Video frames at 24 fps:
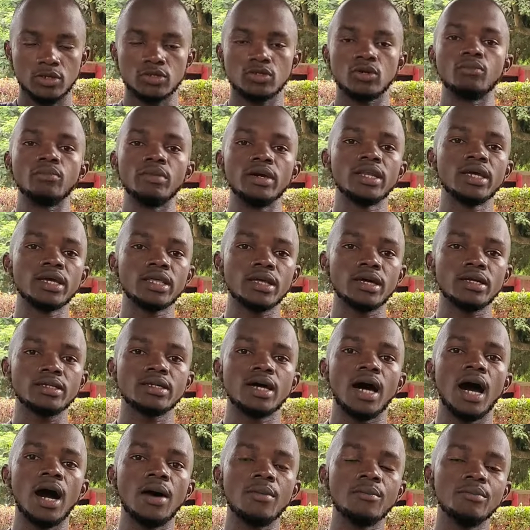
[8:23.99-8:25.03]
So meaning that
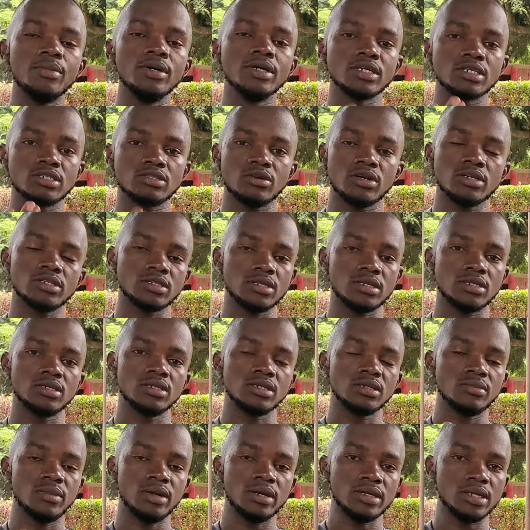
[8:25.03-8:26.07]
I'm being trusted
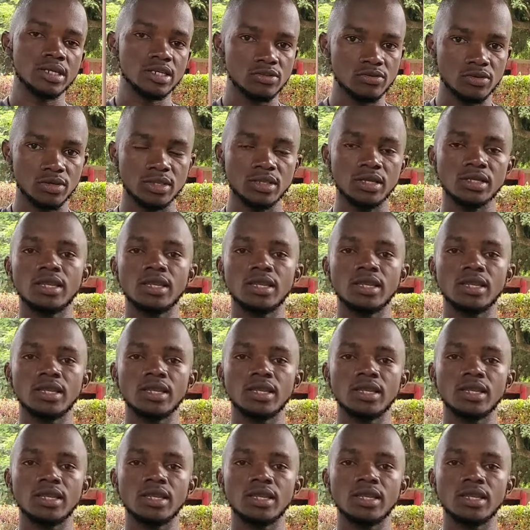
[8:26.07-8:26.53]
in my district,